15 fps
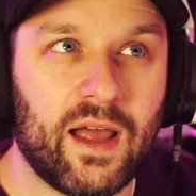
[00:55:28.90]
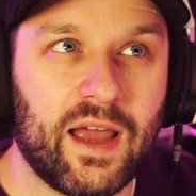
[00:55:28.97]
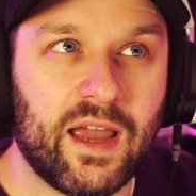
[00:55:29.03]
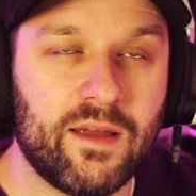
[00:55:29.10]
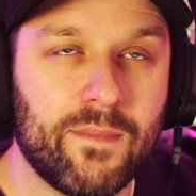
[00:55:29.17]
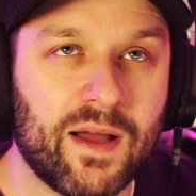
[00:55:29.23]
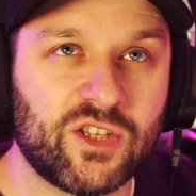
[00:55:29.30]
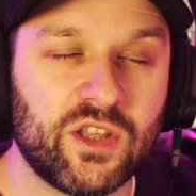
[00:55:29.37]

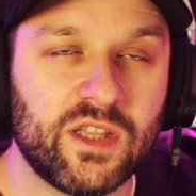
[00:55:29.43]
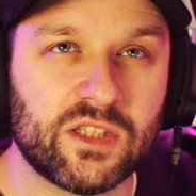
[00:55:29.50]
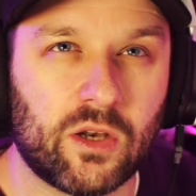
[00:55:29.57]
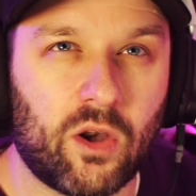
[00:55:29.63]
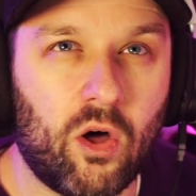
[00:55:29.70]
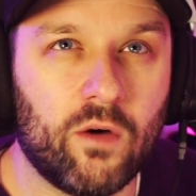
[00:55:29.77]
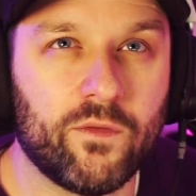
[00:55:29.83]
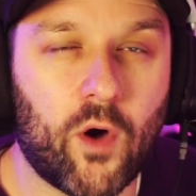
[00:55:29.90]
imagine there's a
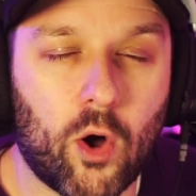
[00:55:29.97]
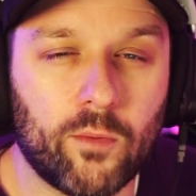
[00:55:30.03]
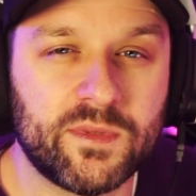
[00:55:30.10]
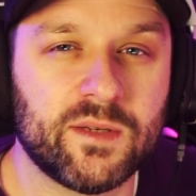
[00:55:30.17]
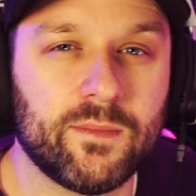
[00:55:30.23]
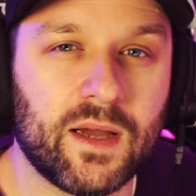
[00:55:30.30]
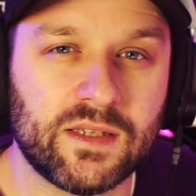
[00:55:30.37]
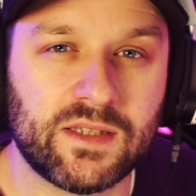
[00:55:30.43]
lot of
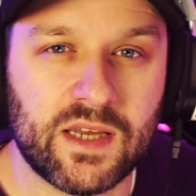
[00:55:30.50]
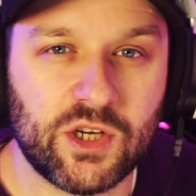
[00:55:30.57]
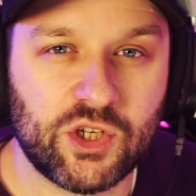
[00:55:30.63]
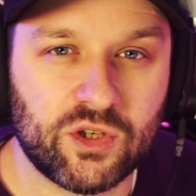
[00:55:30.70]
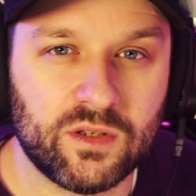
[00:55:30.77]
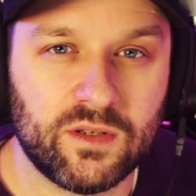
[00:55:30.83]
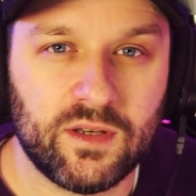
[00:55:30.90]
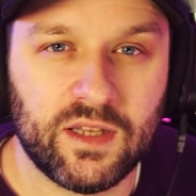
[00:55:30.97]

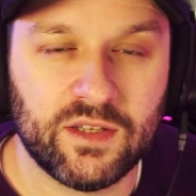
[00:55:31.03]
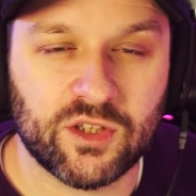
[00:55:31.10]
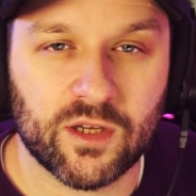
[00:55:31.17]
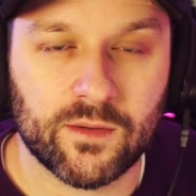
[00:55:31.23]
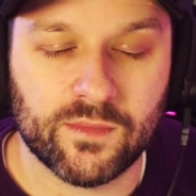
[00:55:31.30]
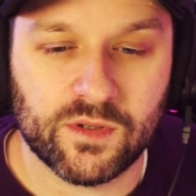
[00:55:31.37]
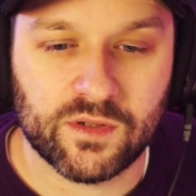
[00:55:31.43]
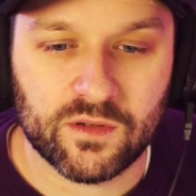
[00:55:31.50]
optimization in
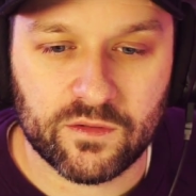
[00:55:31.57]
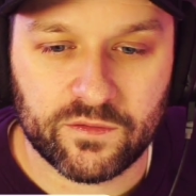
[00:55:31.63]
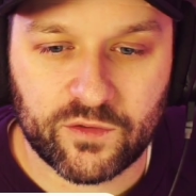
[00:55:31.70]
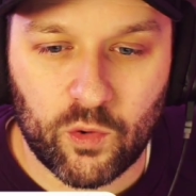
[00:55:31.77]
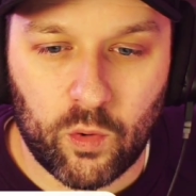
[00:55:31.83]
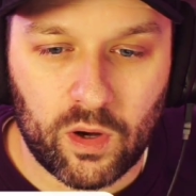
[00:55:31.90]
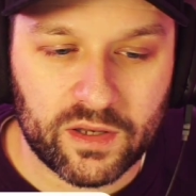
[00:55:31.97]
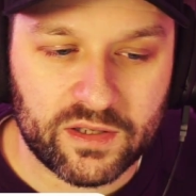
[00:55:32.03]
terms of
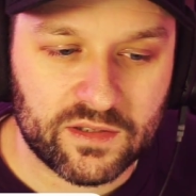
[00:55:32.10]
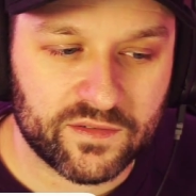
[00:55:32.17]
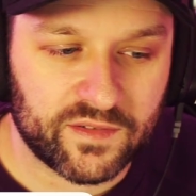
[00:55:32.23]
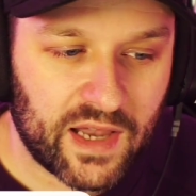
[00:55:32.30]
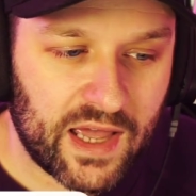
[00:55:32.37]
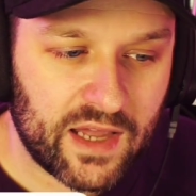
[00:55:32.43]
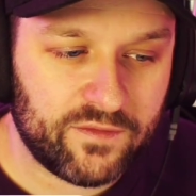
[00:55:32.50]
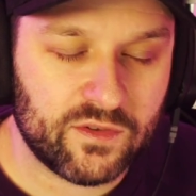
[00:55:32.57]
quality of
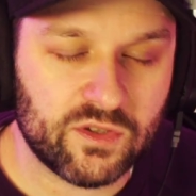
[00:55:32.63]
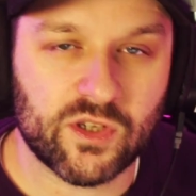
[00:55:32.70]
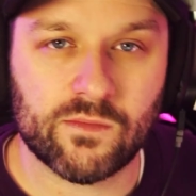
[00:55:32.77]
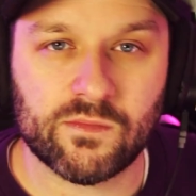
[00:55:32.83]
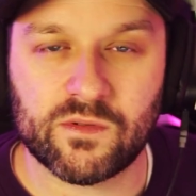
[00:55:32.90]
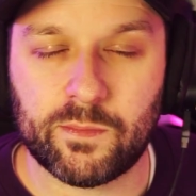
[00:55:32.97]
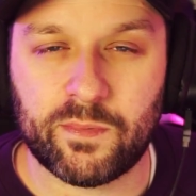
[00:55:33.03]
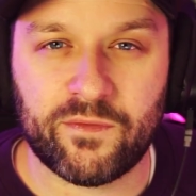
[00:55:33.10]
life, in
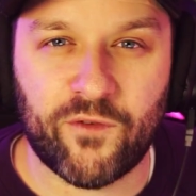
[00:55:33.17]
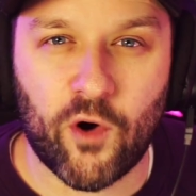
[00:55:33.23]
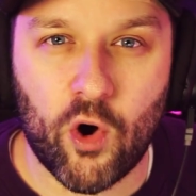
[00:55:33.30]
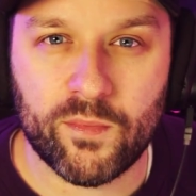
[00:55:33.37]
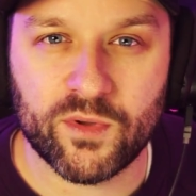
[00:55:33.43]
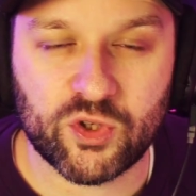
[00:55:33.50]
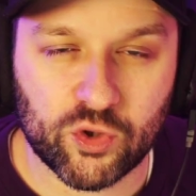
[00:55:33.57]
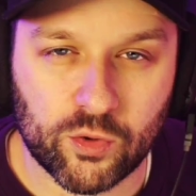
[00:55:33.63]
terms of
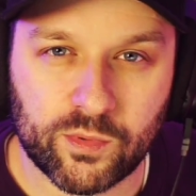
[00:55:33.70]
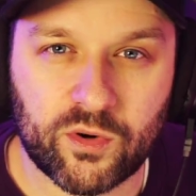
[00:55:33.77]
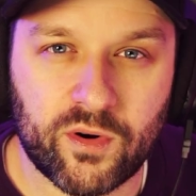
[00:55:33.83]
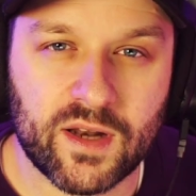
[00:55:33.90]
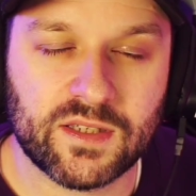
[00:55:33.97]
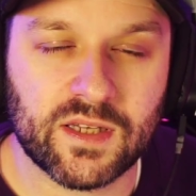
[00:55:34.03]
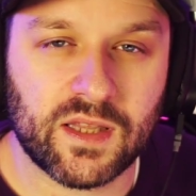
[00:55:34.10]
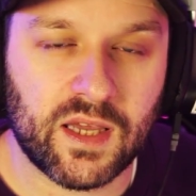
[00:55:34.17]
performance
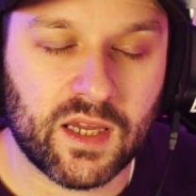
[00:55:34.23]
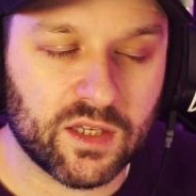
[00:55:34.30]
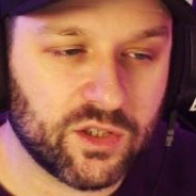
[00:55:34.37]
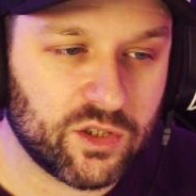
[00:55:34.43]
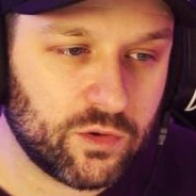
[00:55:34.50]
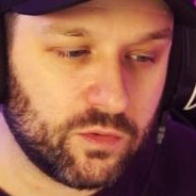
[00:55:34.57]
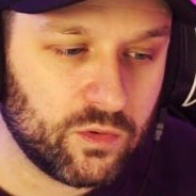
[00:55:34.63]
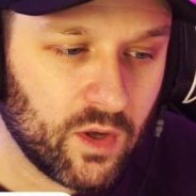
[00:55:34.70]
upgrades that they can
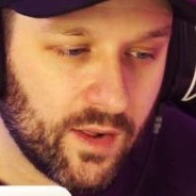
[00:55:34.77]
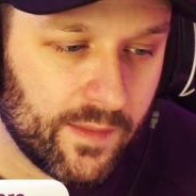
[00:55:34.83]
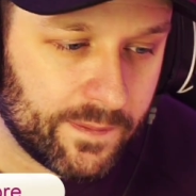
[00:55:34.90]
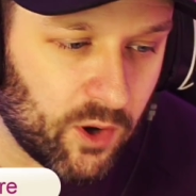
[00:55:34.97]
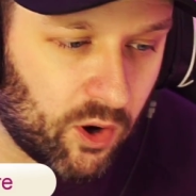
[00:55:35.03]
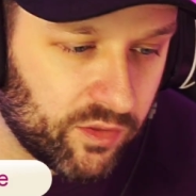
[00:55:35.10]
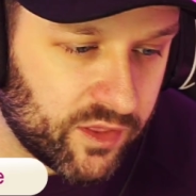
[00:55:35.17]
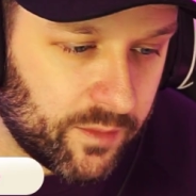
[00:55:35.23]
do
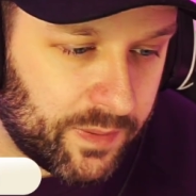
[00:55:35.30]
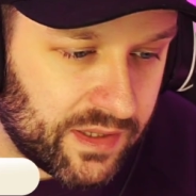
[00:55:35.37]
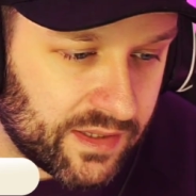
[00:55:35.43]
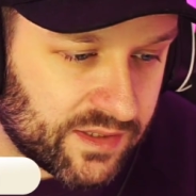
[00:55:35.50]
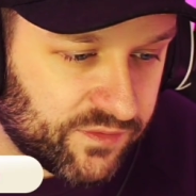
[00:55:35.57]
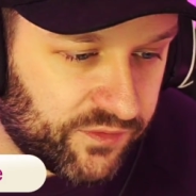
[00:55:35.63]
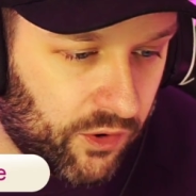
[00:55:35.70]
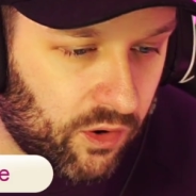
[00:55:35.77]
on the
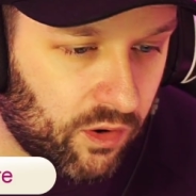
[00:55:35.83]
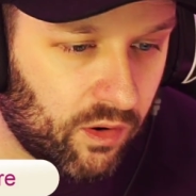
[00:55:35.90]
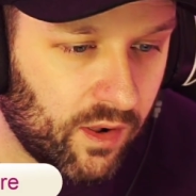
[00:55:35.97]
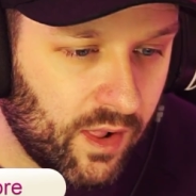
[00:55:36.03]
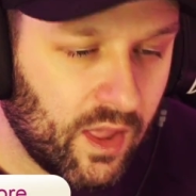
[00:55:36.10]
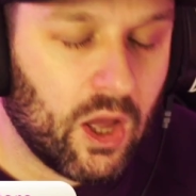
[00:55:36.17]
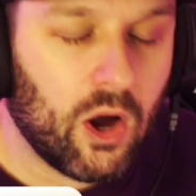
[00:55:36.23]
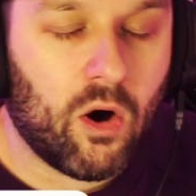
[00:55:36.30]
PS4,
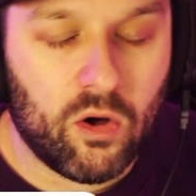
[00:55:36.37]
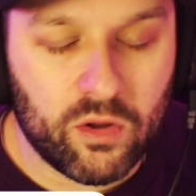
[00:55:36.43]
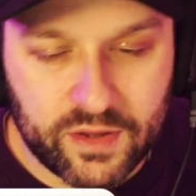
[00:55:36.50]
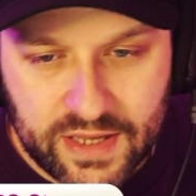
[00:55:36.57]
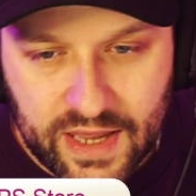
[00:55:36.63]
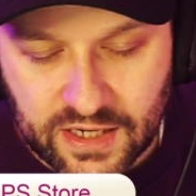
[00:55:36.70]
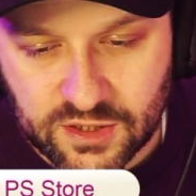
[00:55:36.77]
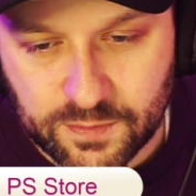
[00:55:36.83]
on
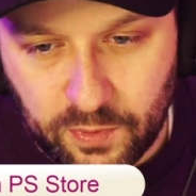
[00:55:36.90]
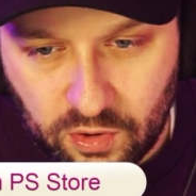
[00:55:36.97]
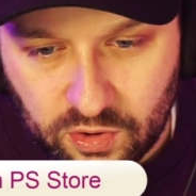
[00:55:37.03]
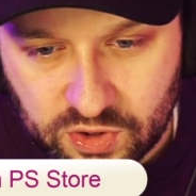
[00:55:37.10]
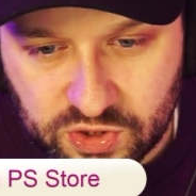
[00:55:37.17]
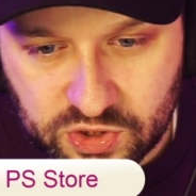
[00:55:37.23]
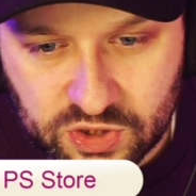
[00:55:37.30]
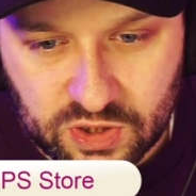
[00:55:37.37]
the
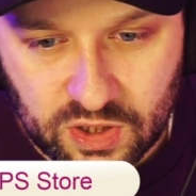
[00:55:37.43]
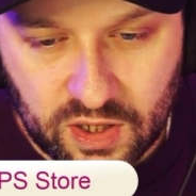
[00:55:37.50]
Xbox